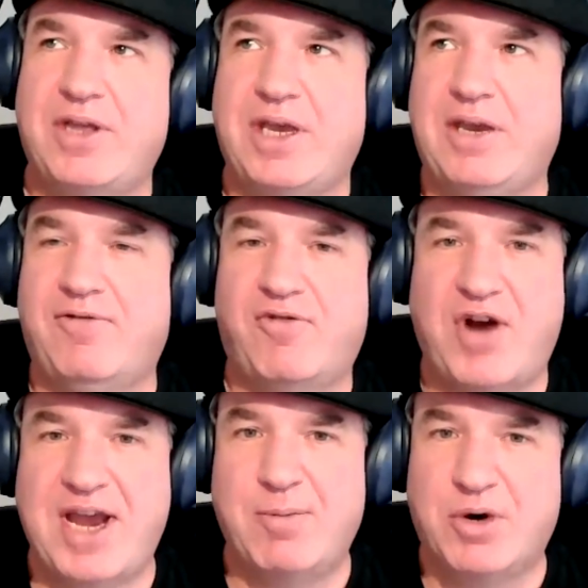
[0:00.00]
the
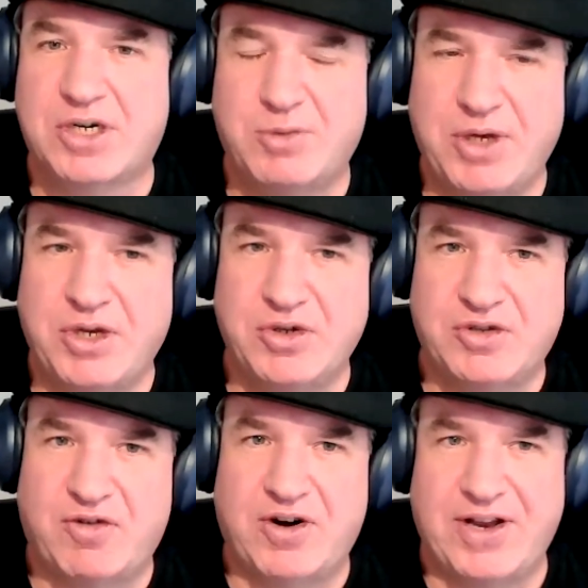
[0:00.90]
frameworks we use
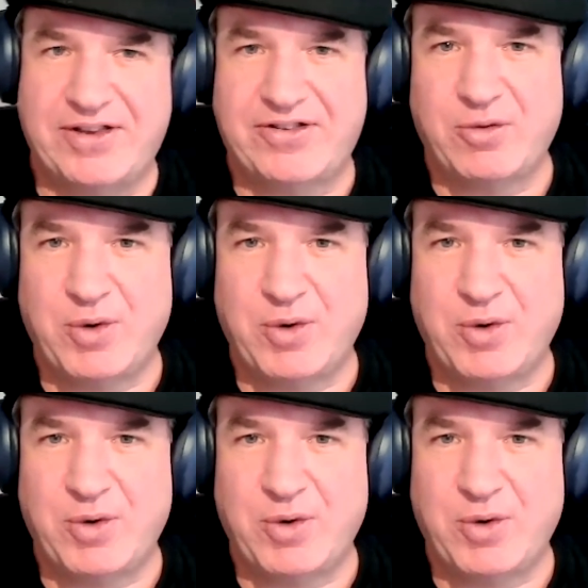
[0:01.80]
for this,